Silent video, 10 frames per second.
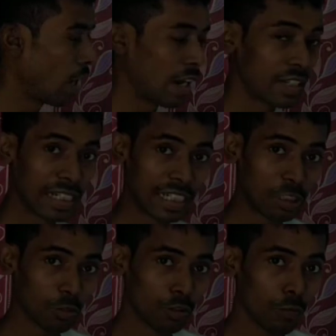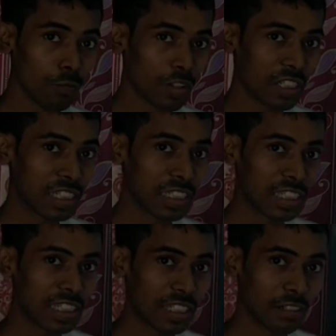and it is going to flourish in the
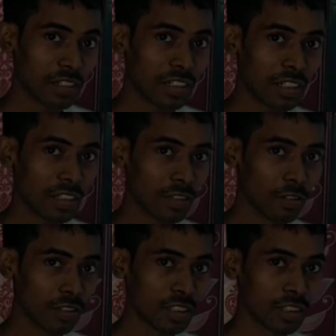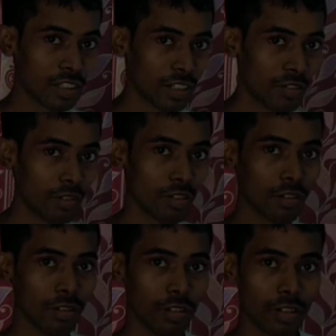sea, okay, not in the river
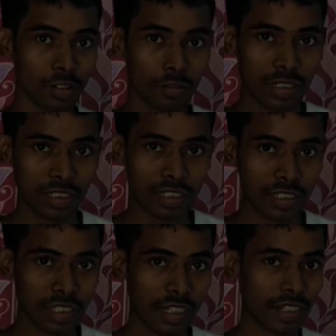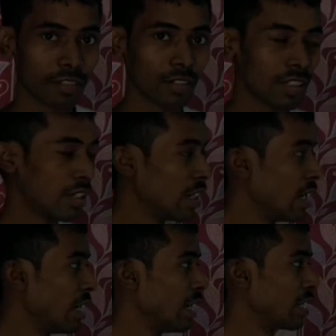or you can say in the lake, okay.
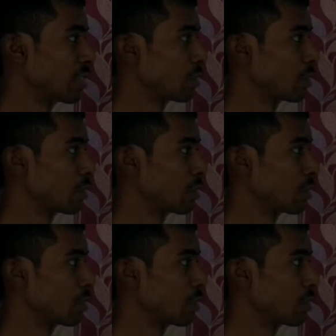It's